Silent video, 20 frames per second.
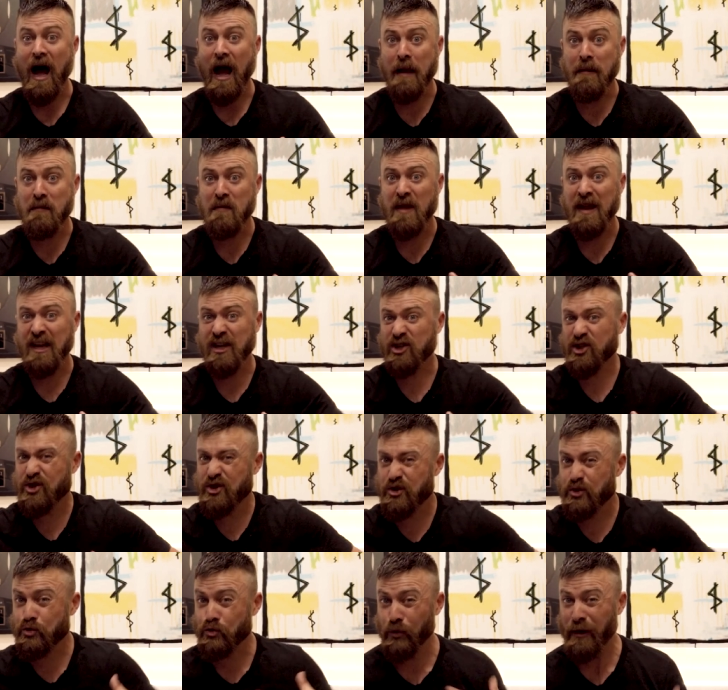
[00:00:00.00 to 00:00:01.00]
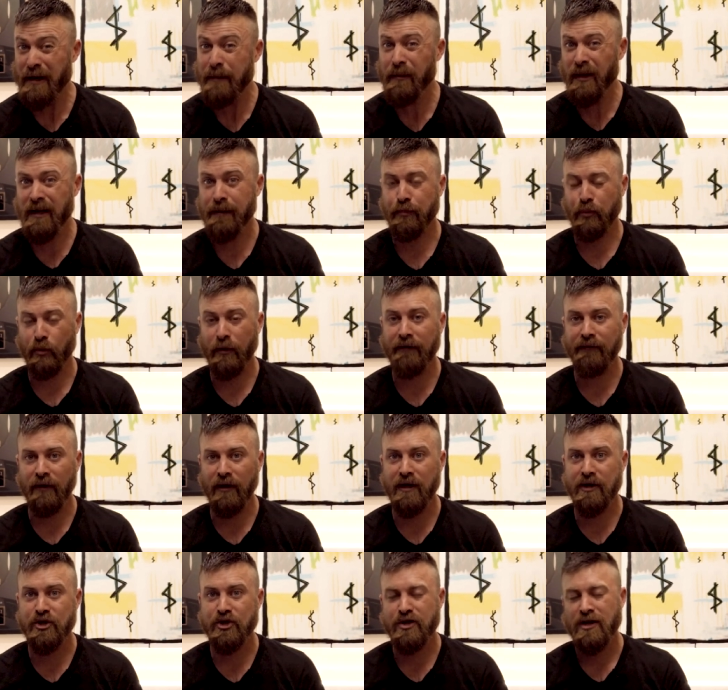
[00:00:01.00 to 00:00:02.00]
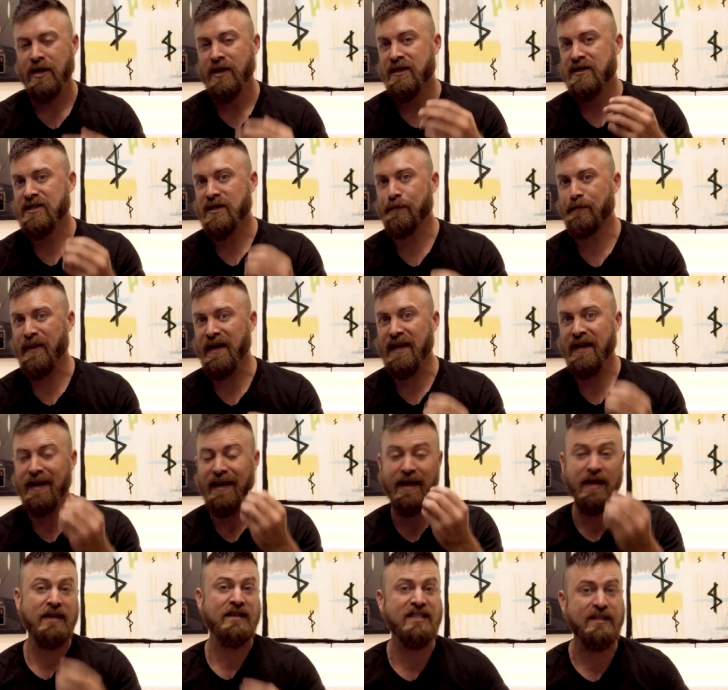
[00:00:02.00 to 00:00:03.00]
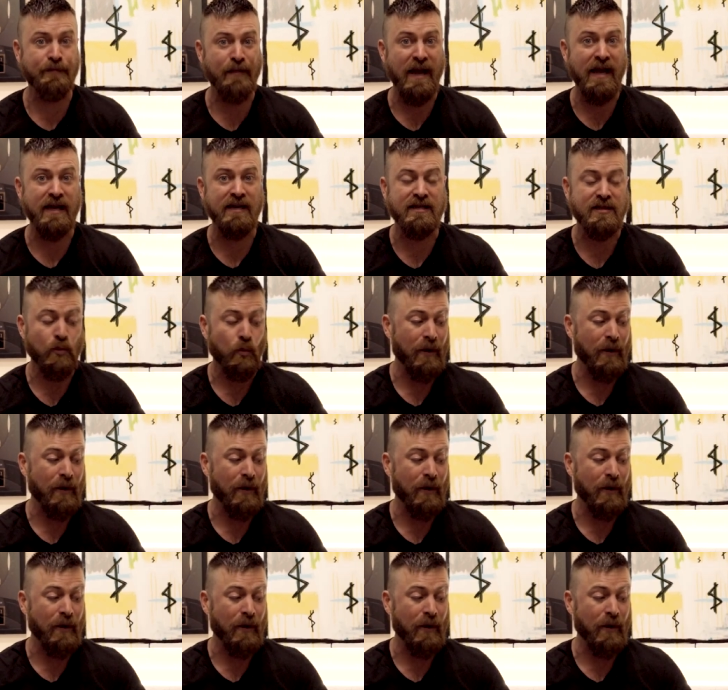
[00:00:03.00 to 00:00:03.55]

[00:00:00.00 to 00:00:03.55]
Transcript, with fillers: I'm extremely privileged to be in a space